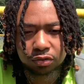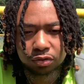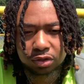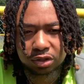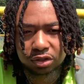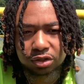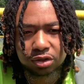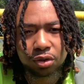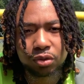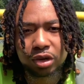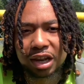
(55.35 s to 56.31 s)
Because you
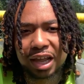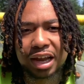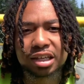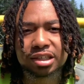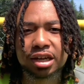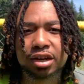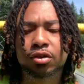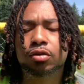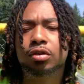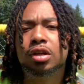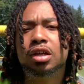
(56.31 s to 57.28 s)
don't want to lash out,
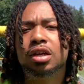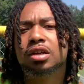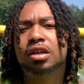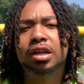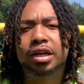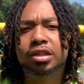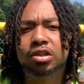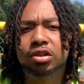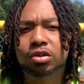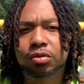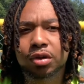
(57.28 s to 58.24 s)
then they
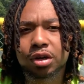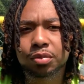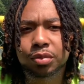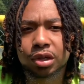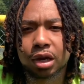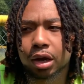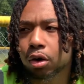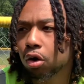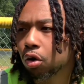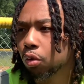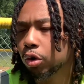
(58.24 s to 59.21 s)
turn around and be like,
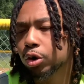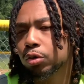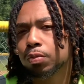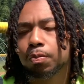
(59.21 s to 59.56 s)
oh, well,